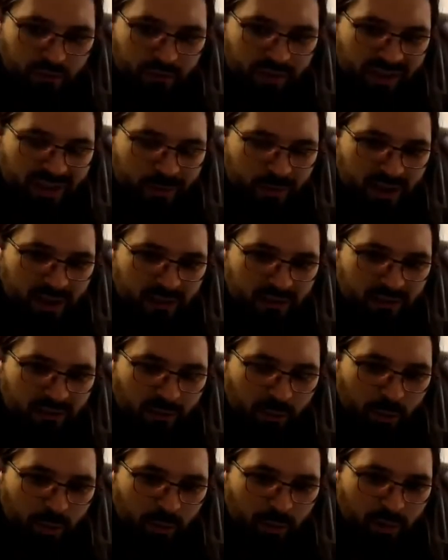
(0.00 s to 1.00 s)
to explain
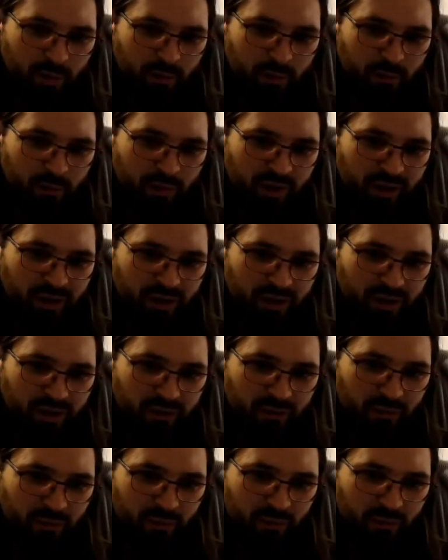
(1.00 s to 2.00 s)
for people
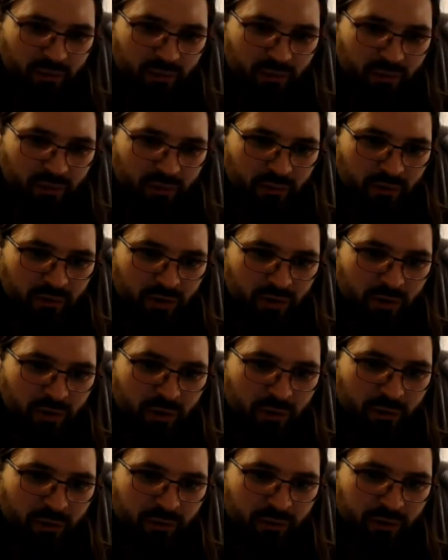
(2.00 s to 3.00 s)
which uh,
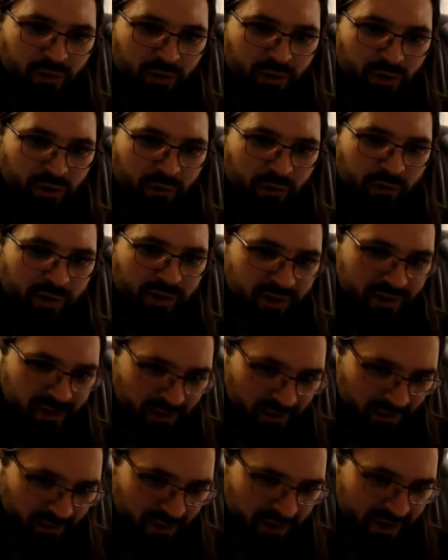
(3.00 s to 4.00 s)
new to
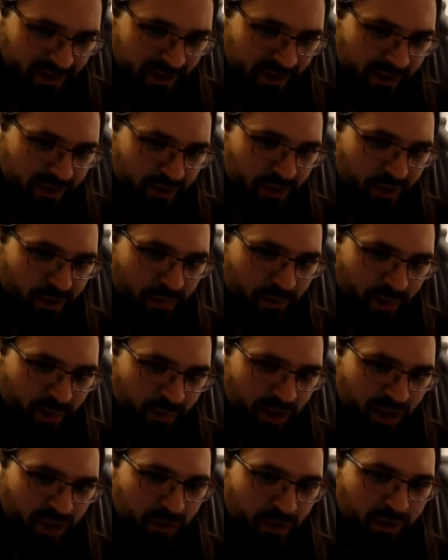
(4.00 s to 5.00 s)
OSArch, maybe
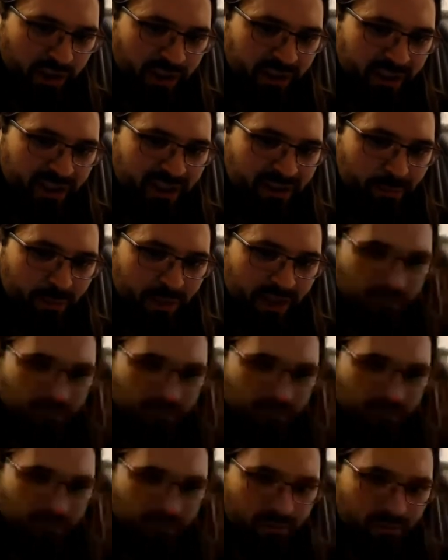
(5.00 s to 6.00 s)
you can
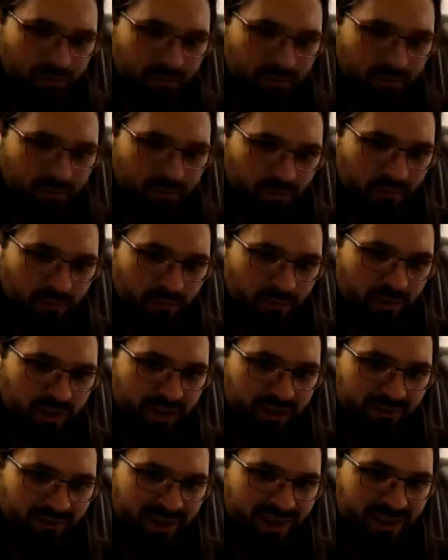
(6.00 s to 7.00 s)
explain what
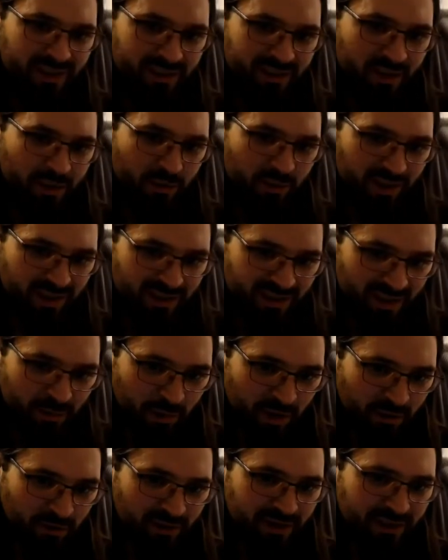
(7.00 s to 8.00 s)
this talk is
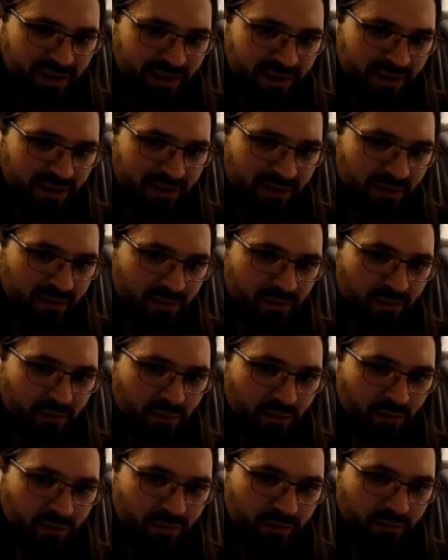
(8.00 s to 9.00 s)
about and
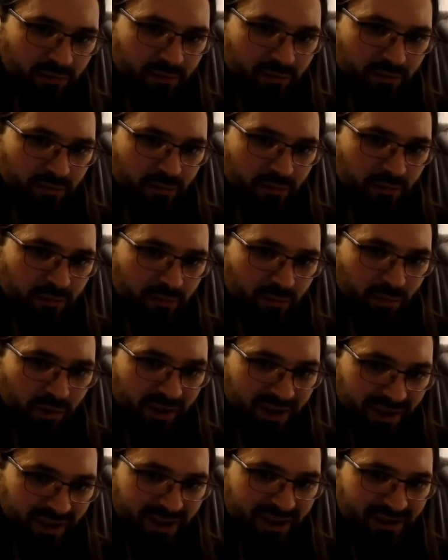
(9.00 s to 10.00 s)
what
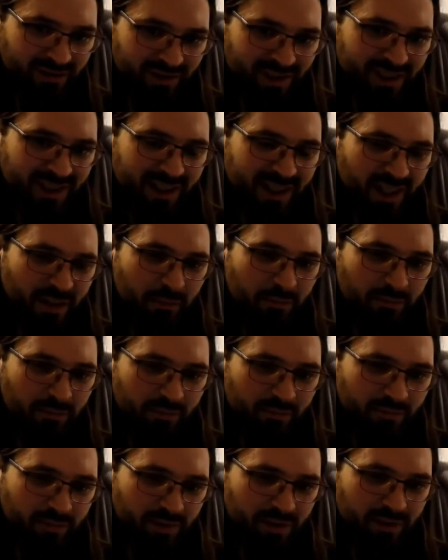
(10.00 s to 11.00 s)
is this time
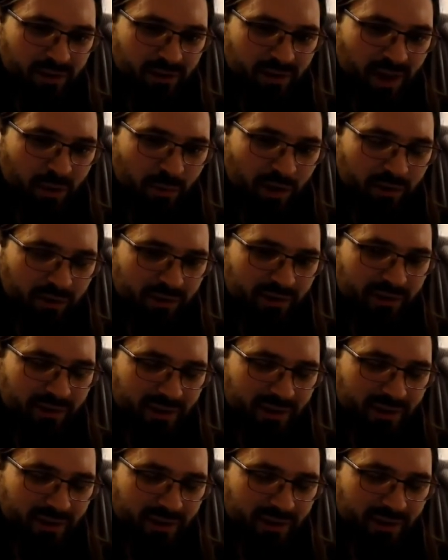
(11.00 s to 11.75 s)
uh, about.